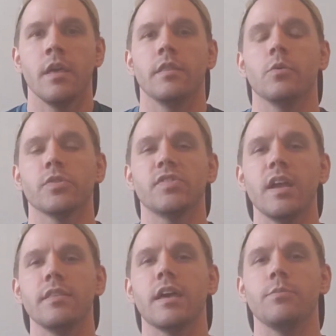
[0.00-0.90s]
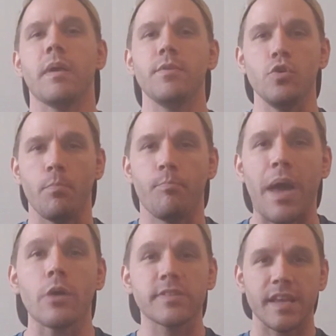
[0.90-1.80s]
They will say that maybe you
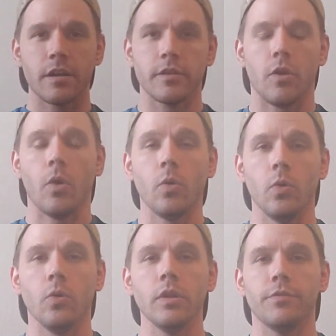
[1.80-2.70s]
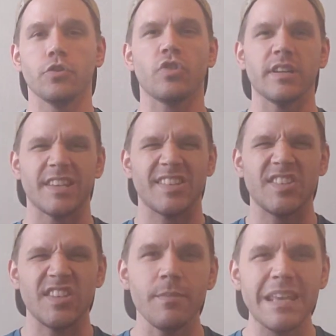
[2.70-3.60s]
bounce out of the hole if you're trying to
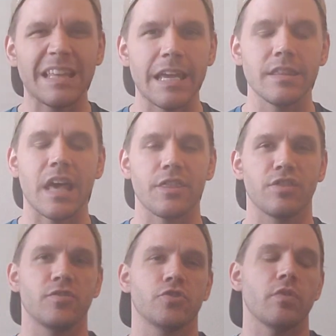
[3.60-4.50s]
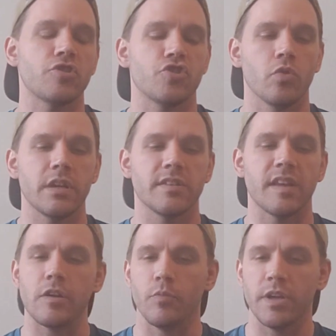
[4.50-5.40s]
stimulate that stretch shortening
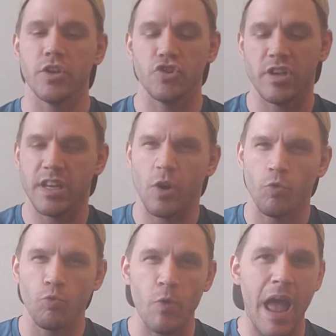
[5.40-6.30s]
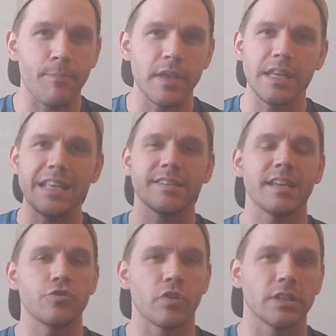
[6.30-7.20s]
cycle because you're getting a rapid
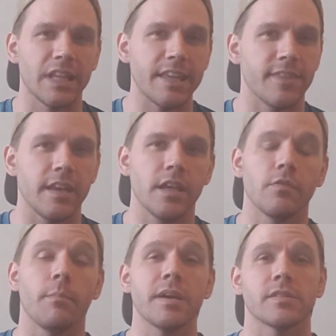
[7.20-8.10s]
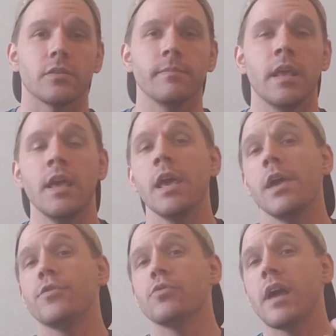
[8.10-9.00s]
eccentric lengthening of a muscle.
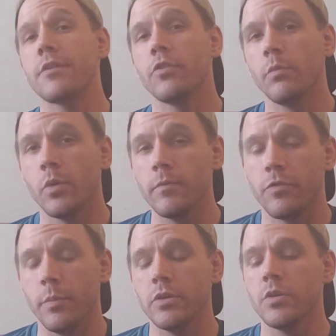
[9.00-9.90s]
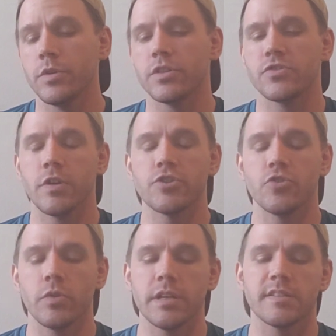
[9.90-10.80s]
If you're not familiar with the stretch
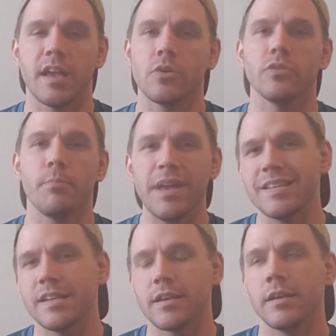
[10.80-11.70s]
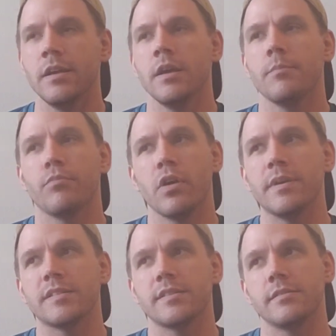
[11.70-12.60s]
shortening cycle, the basic
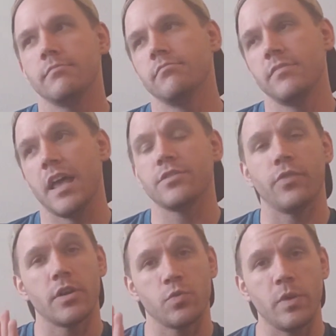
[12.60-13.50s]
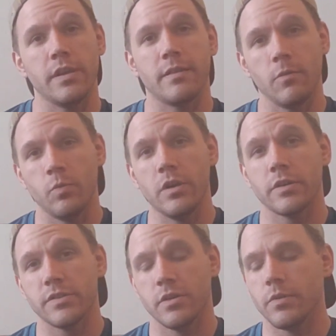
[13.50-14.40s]
premise, as far as we are
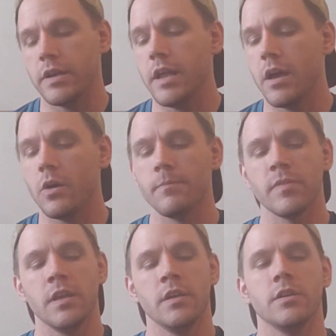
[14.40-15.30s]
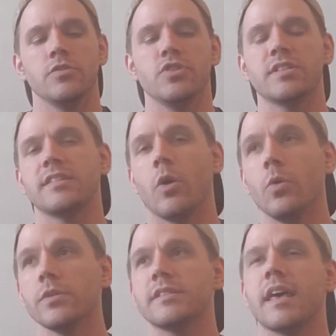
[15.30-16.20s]
concerned right now, just
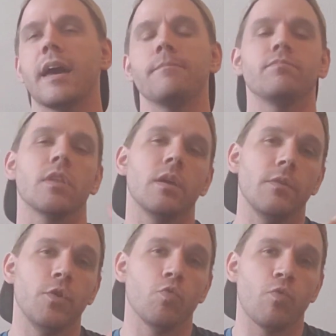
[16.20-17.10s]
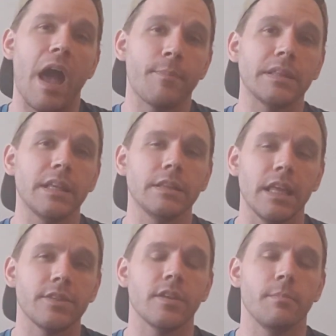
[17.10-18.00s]
holds that if you rapidly
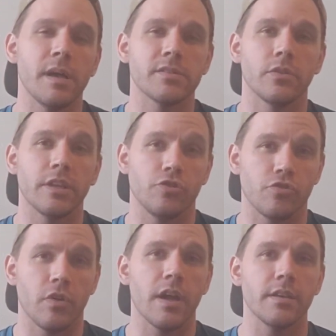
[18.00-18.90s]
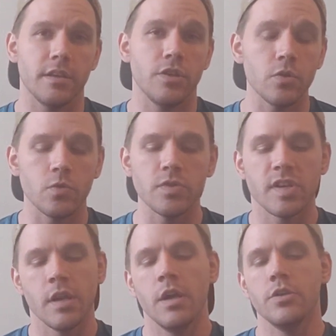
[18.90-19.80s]
lengthen a muscle that you're trying to use,
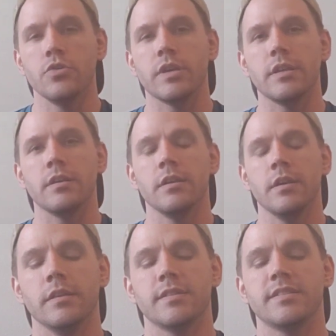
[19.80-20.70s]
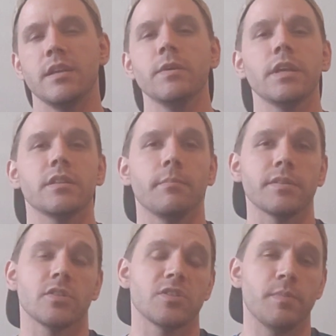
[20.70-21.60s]
you can stimulate the
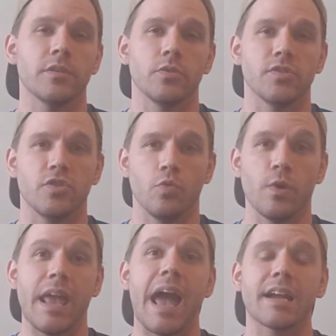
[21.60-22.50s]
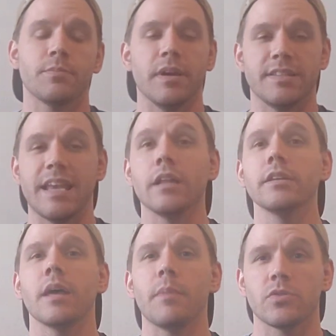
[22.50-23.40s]
muscle spindles to react by telling
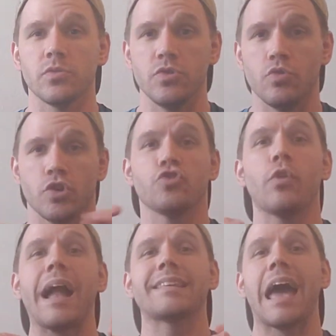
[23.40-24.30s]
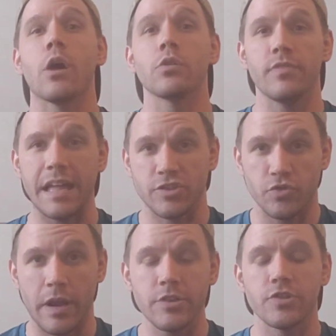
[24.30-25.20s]
that muscle to contract out of that
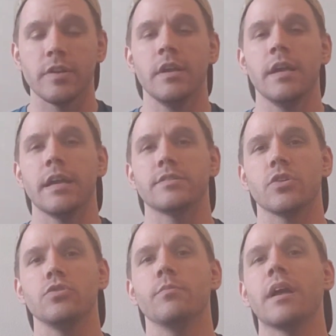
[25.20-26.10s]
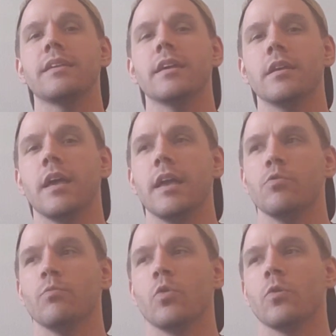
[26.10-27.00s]
stretch. And so you might get a
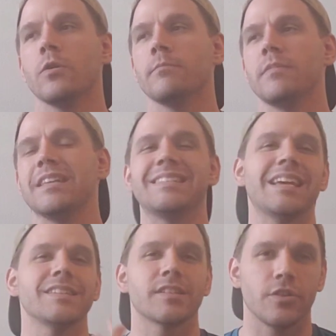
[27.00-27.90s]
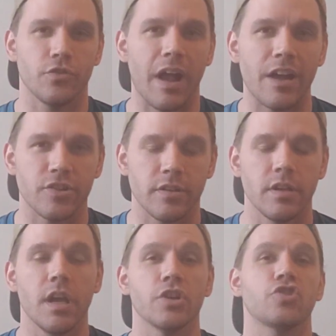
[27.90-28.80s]
more intense contraction,
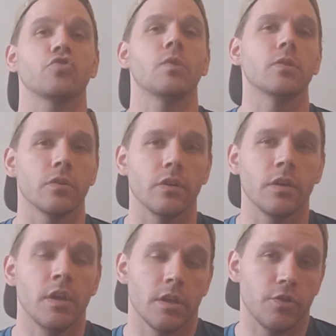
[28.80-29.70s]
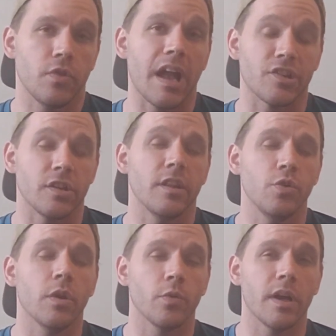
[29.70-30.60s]
a stronger contraction than
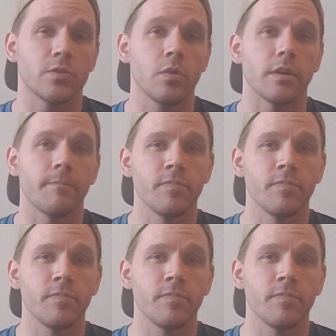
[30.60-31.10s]
you otherwise would.